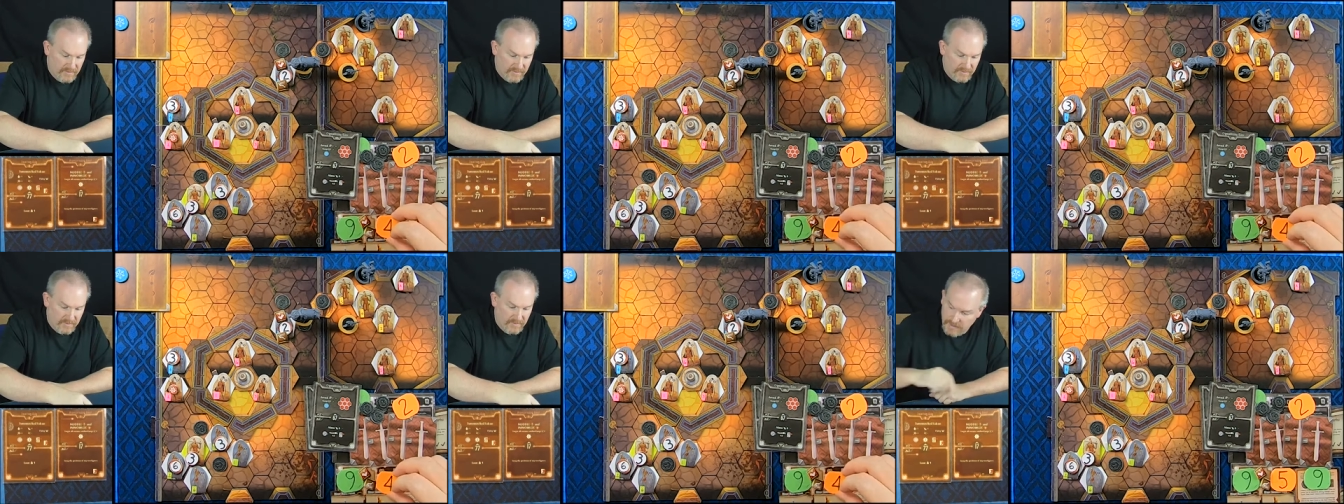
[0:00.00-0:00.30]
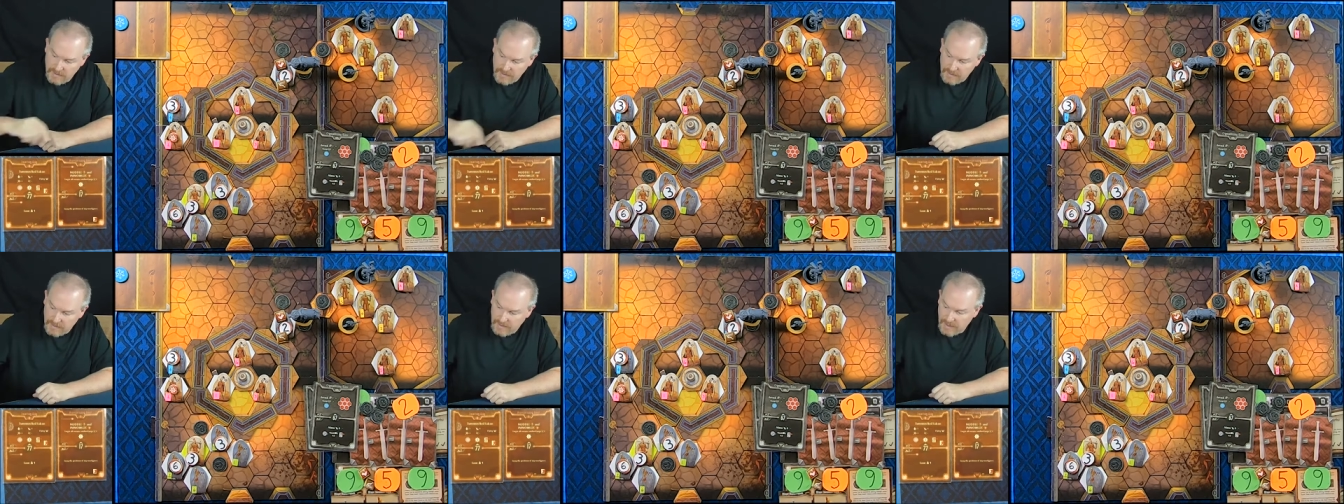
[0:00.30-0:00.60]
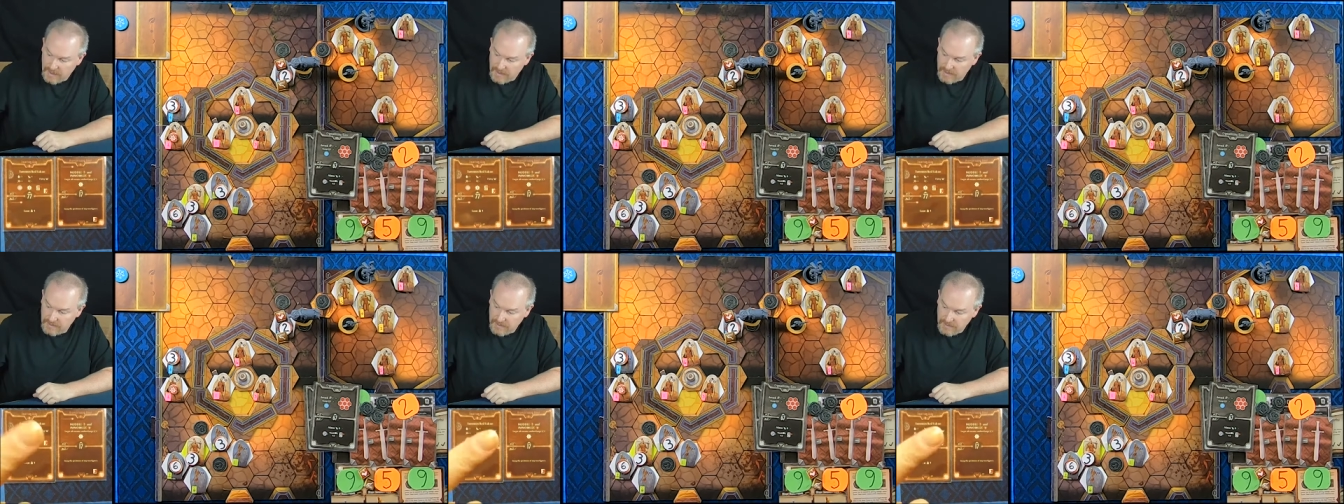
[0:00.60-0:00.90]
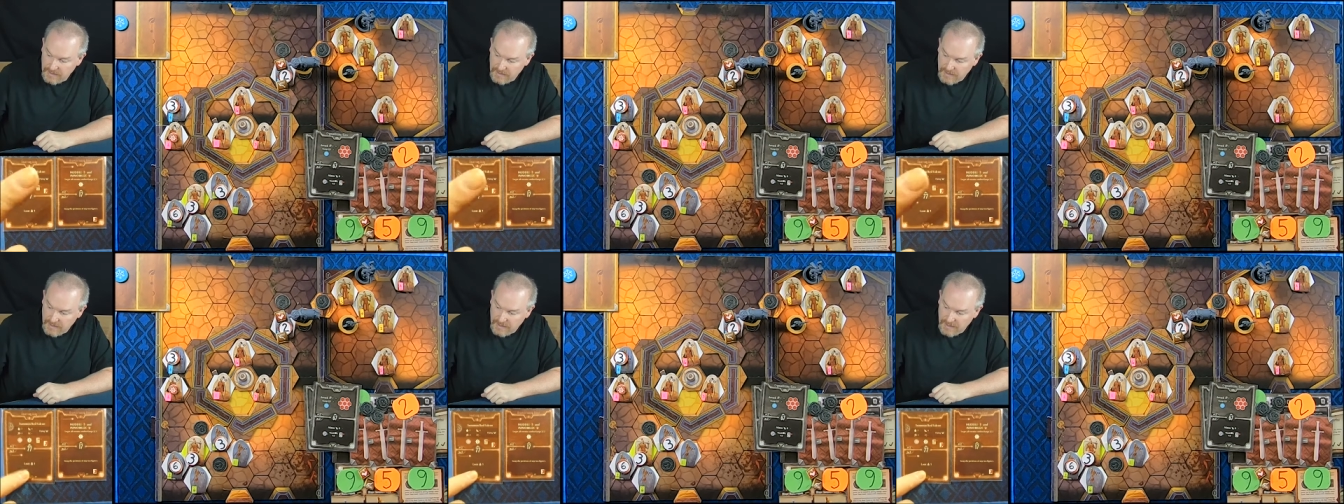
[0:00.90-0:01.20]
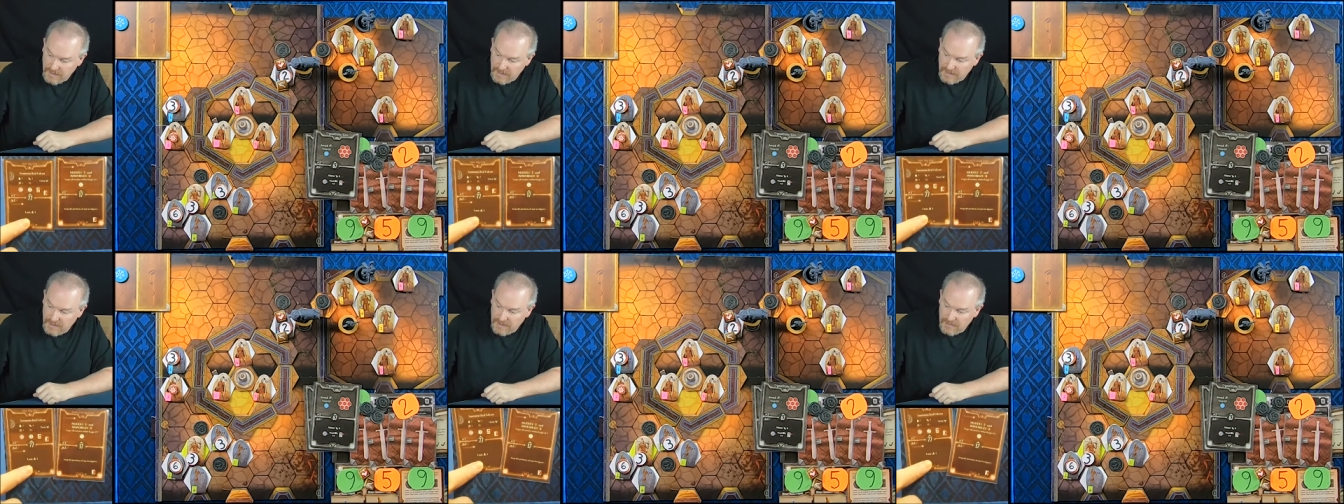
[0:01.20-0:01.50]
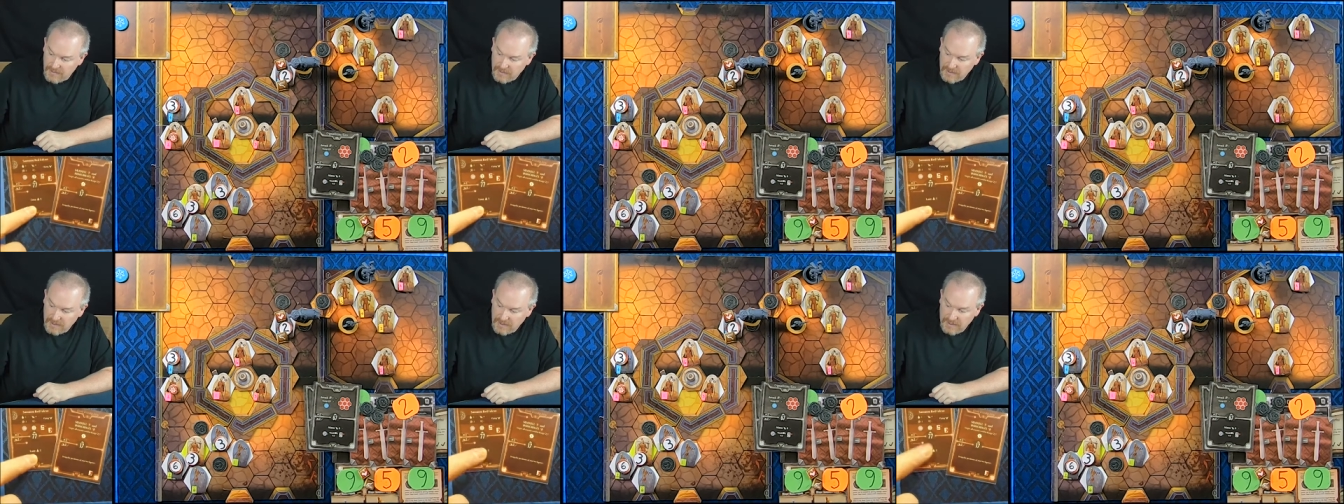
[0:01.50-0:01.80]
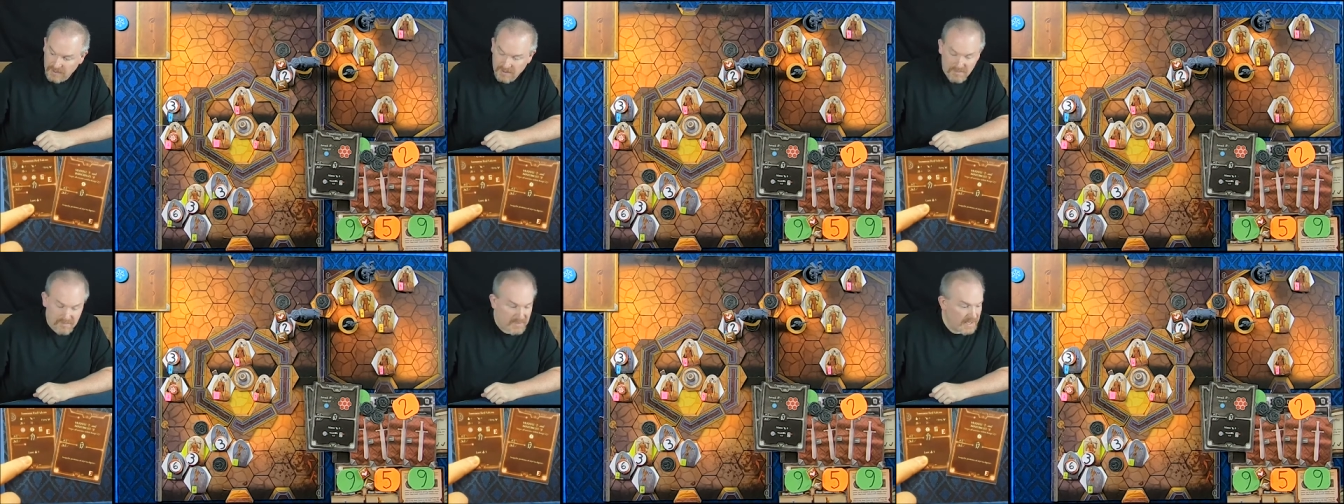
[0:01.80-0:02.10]
So then we're
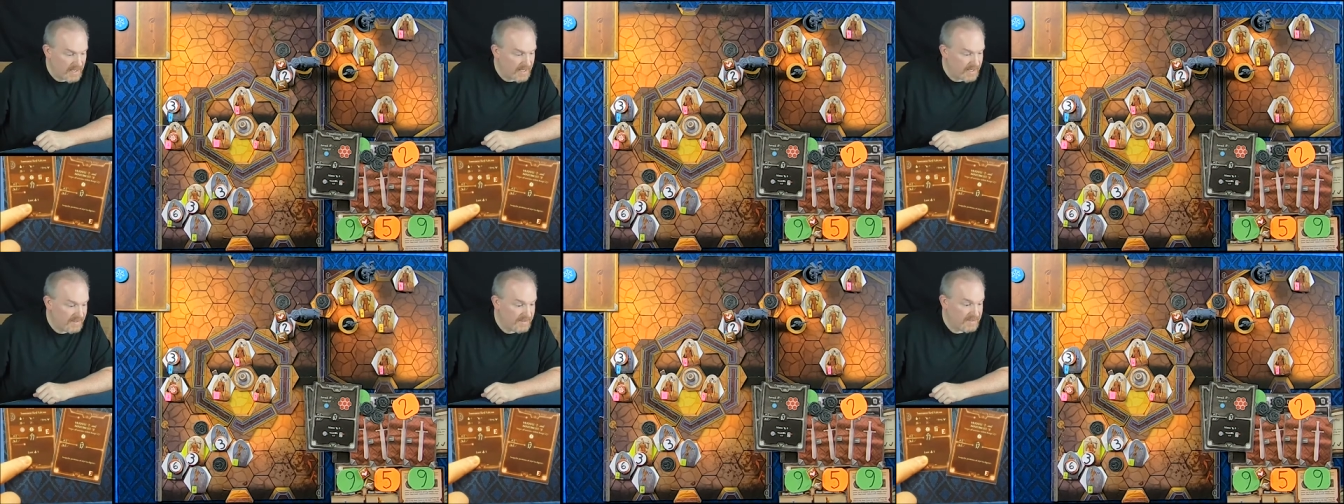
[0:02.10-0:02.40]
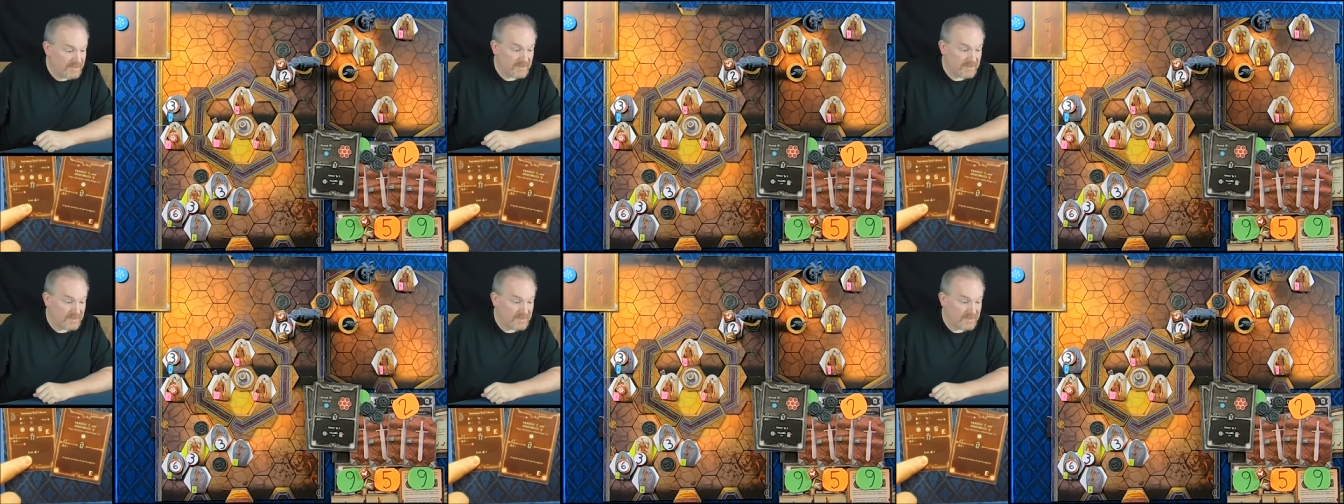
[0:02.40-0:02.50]
going to command,